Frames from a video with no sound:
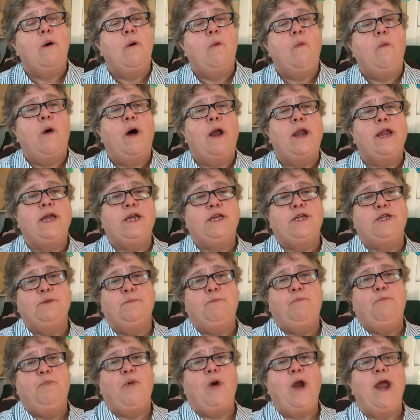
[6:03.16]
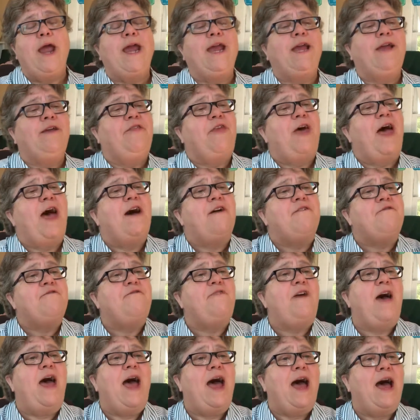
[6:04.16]
wanting to break that
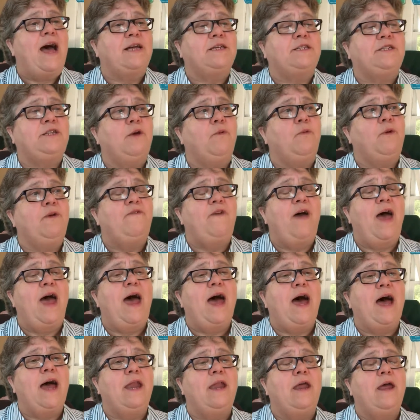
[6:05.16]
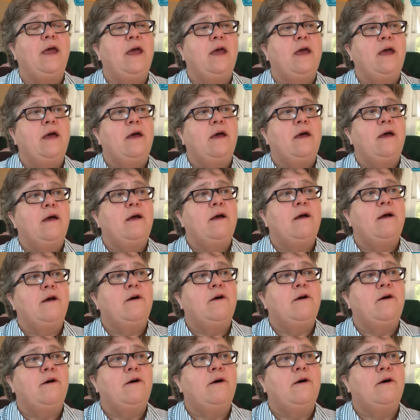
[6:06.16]
fast that we've had
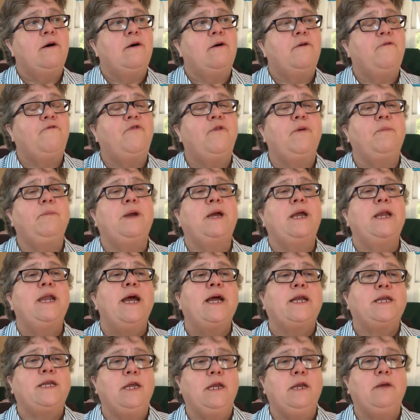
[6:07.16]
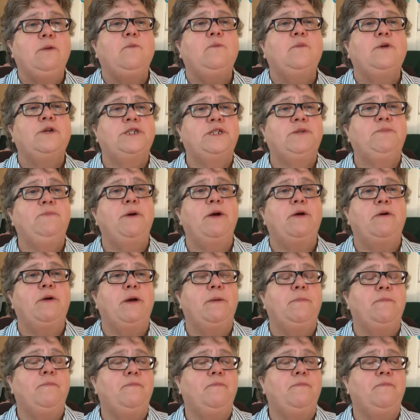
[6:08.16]
from connecting with Spirit.